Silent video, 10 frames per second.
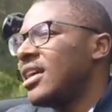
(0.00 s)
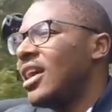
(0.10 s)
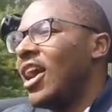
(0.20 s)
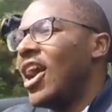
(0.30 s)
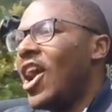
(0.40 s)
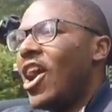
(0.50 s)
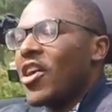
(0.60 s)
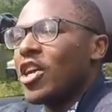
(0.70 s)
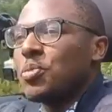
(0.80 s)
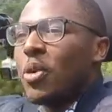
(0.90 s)
Oh,
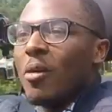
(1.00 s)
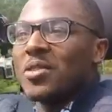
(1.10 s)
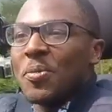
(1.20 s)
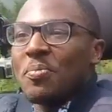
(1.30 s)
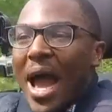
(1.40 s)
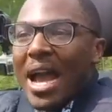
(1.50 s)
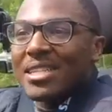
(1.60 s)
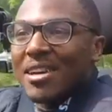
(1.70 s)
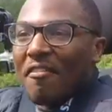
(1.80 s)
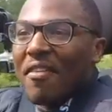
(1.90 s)
those pops and
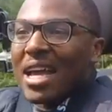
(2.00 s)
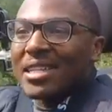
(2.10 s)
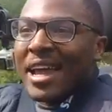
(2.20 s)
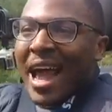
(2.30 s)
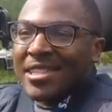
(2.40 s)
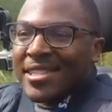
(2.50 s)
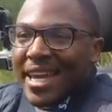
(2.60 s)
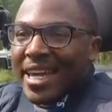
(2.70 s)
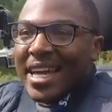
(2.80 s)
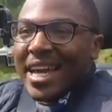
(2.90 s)
bangs are
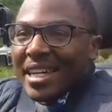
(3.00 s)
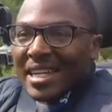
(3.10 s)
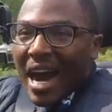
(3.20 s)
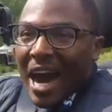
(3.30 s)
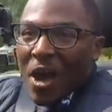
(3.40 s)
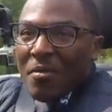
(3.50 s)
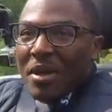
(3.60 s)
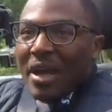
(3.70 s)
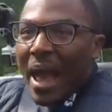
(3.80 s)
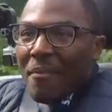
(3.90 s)
fantastic. I hope
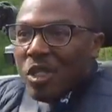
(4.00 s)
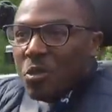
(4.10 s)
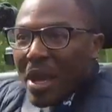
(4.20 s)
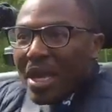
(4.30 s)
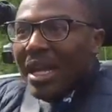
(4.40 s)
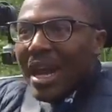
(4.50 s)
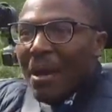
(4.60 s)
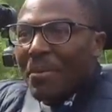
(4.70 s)
the camera's picking it up.